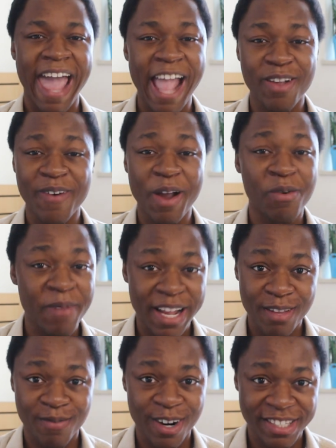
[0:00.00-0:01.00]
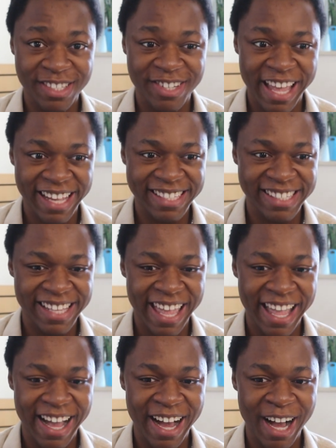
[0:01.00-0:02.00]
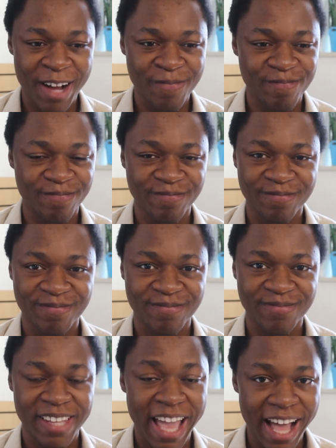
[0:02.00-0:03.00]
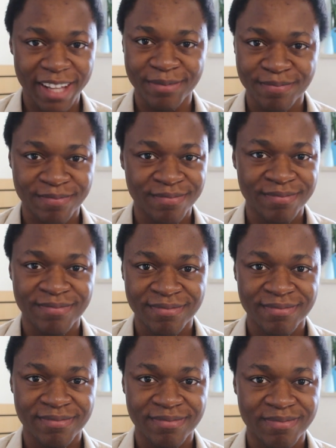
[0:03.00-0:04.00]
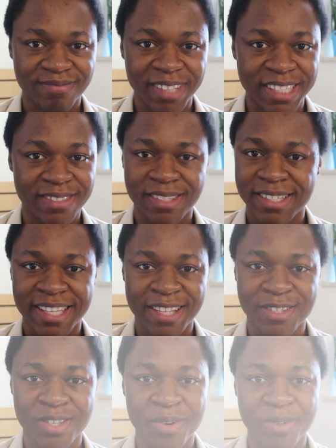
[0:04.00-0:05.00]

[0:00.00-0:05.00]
Anyway, we're making a varsity jacket today. Um, yeah, let's let's get this